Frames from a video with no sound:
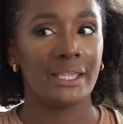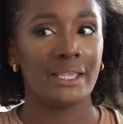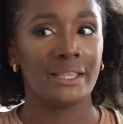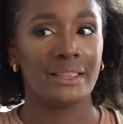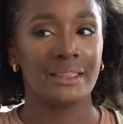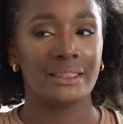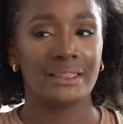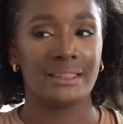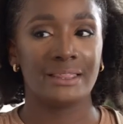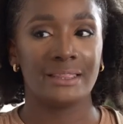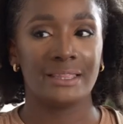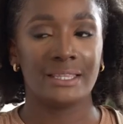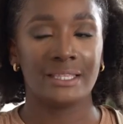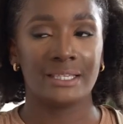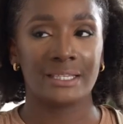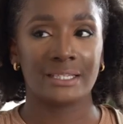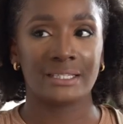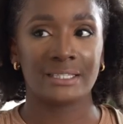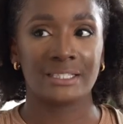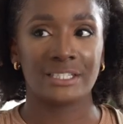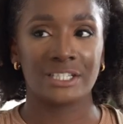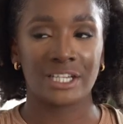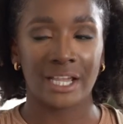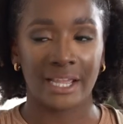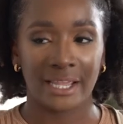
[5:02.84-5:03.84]
in
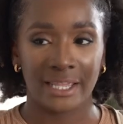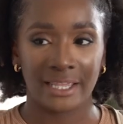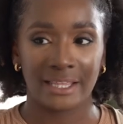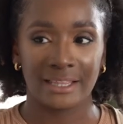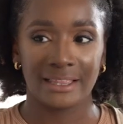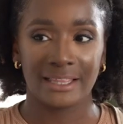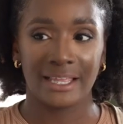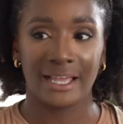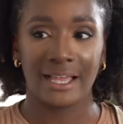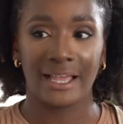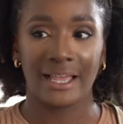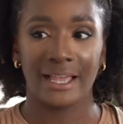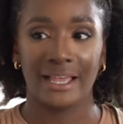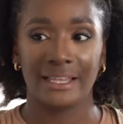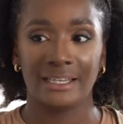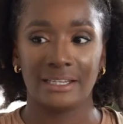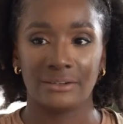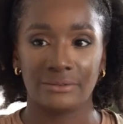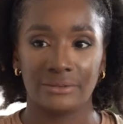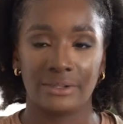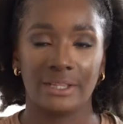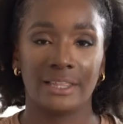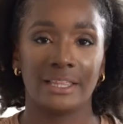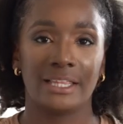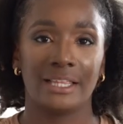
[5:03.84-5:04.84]
the jacket that had
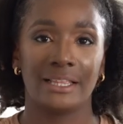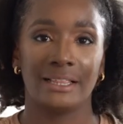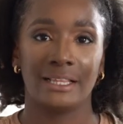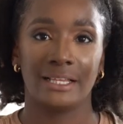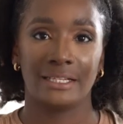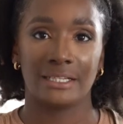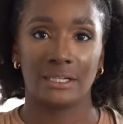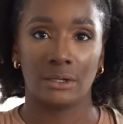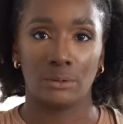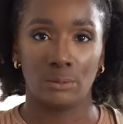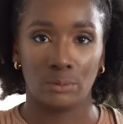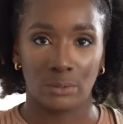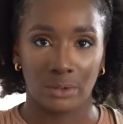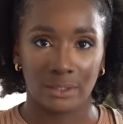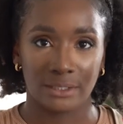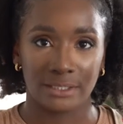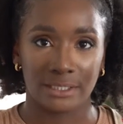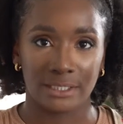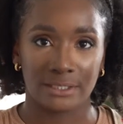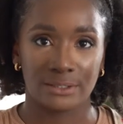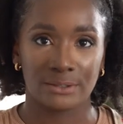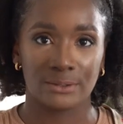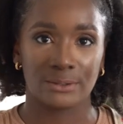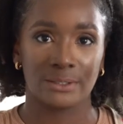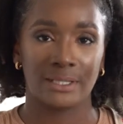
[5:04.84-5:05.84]
everything that I
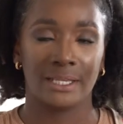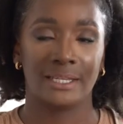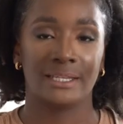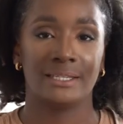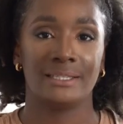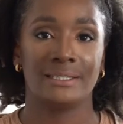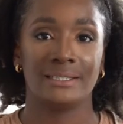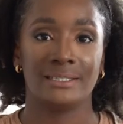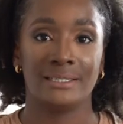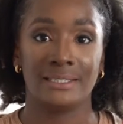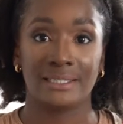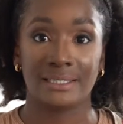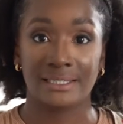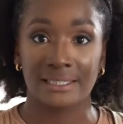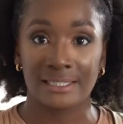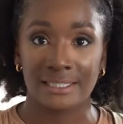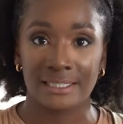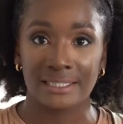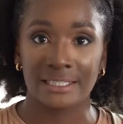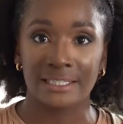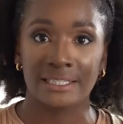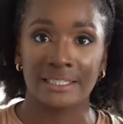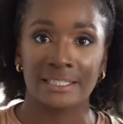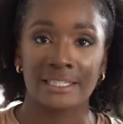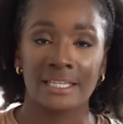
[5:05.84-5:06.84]
wanted. So that is the
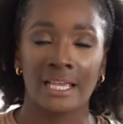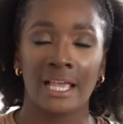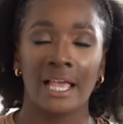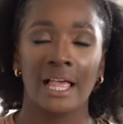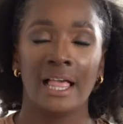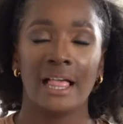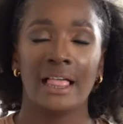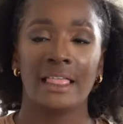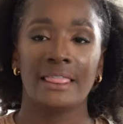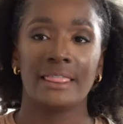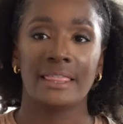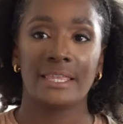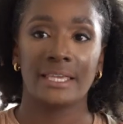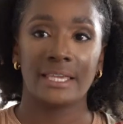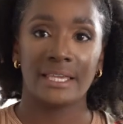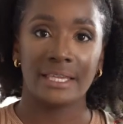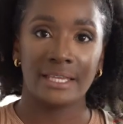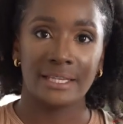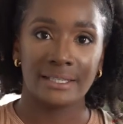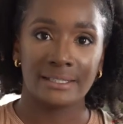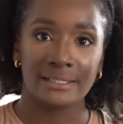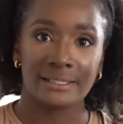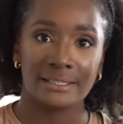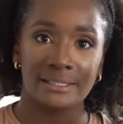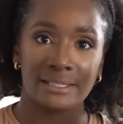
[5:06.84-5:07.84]
slit, the
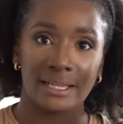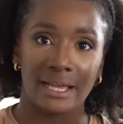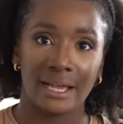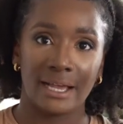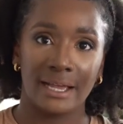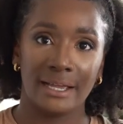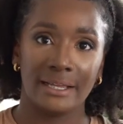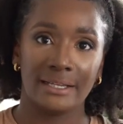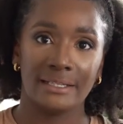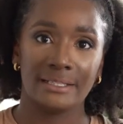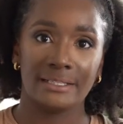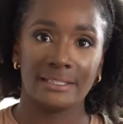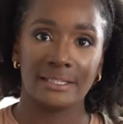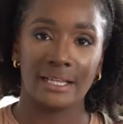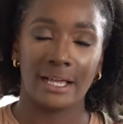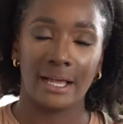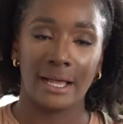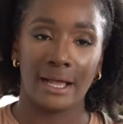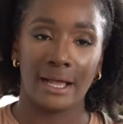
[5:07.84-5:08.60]
inside